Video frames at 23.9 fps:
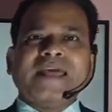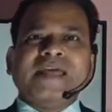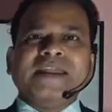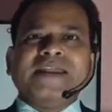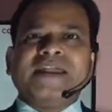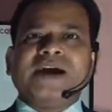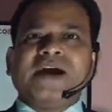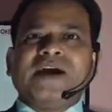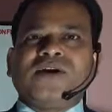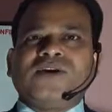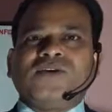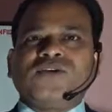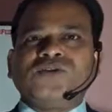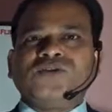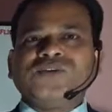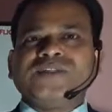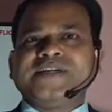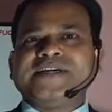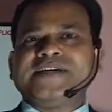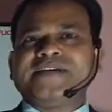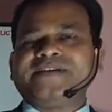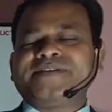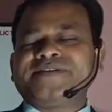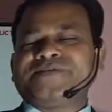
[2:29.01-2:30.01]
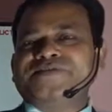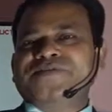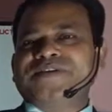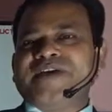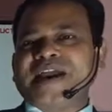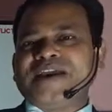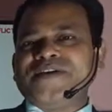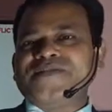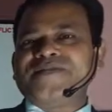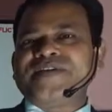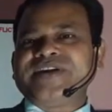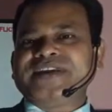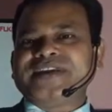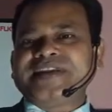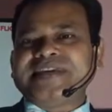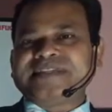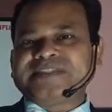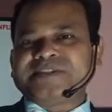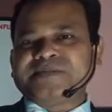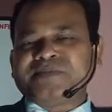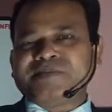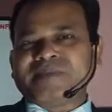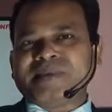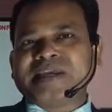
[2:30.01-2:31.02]
Now there are 5
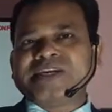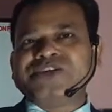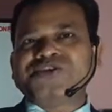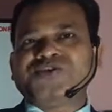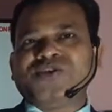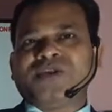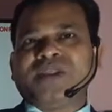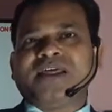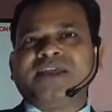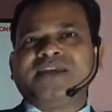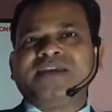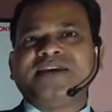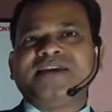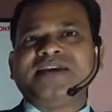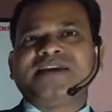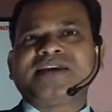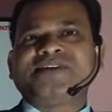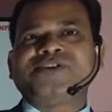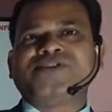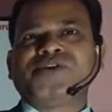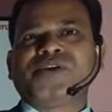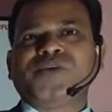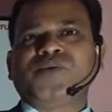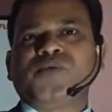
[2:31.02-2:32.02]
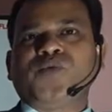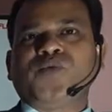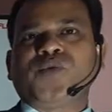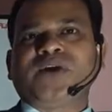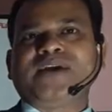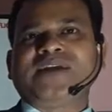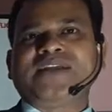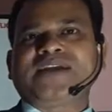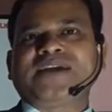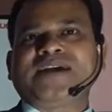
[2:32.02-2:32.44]
areas majorly actually where